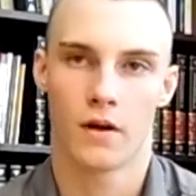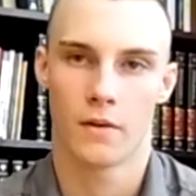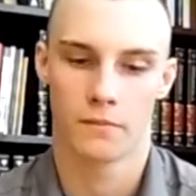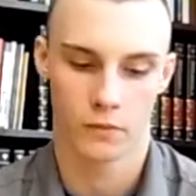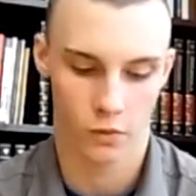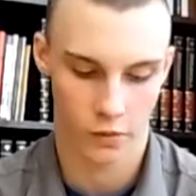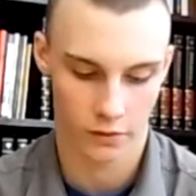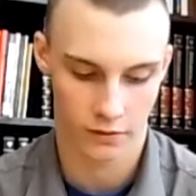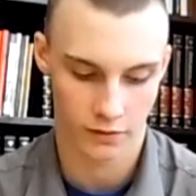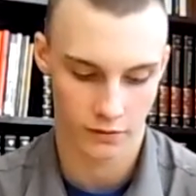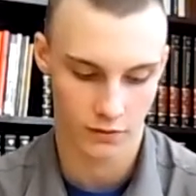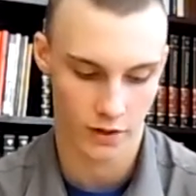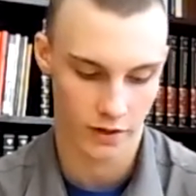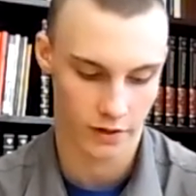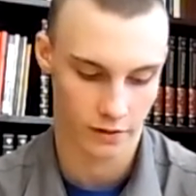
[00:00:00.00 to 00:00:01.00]
I'm going to
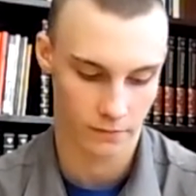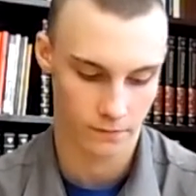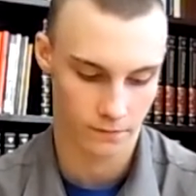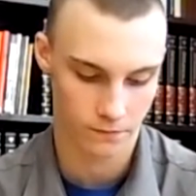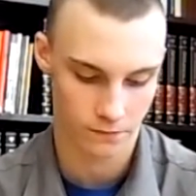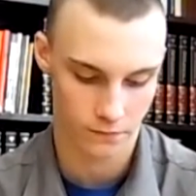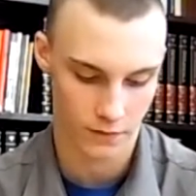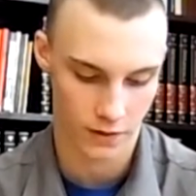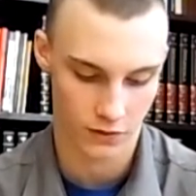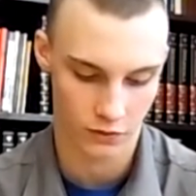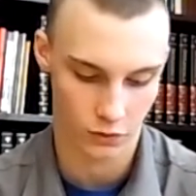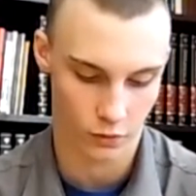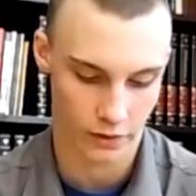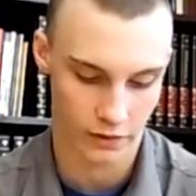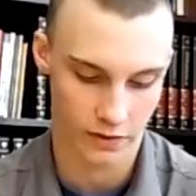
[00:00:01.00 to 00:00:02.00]
try to
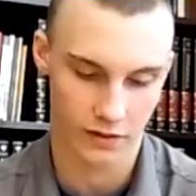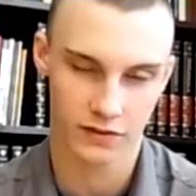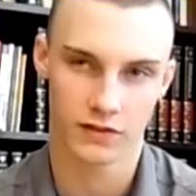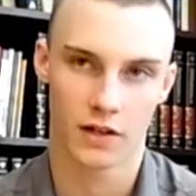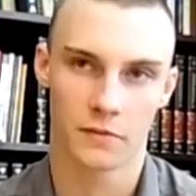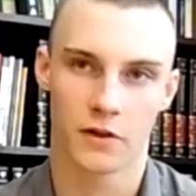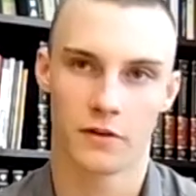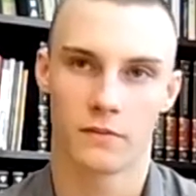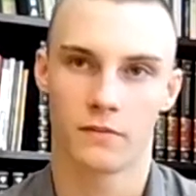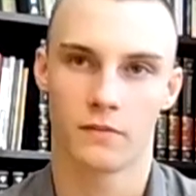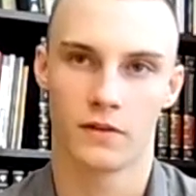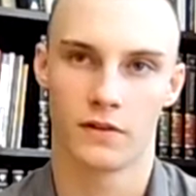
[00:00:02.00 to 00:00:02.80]
enjoy the summer